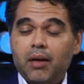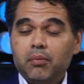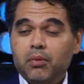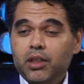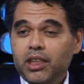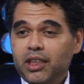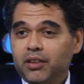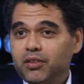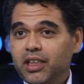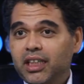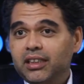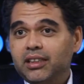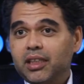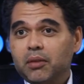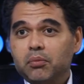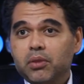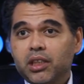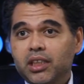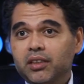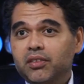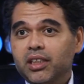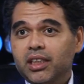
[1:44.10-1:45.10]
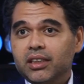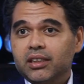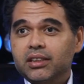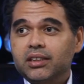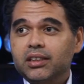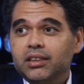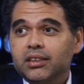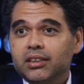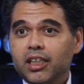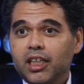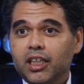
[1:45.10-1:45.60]
I believe that. I believe
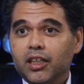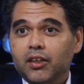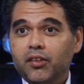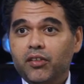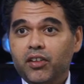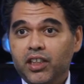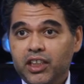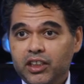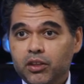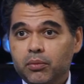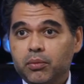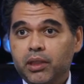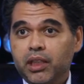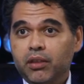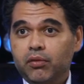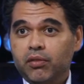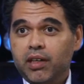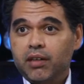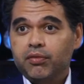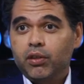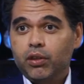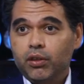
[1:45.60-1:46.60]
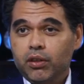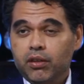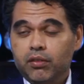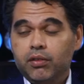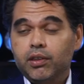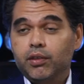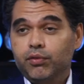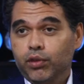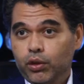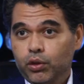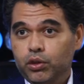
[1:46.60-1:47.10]
that things are being
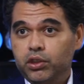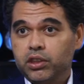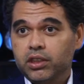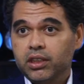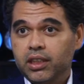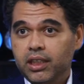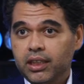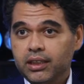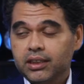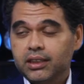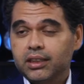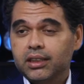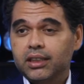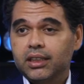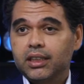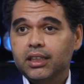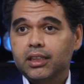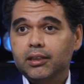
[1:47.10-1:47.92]
revolutionized.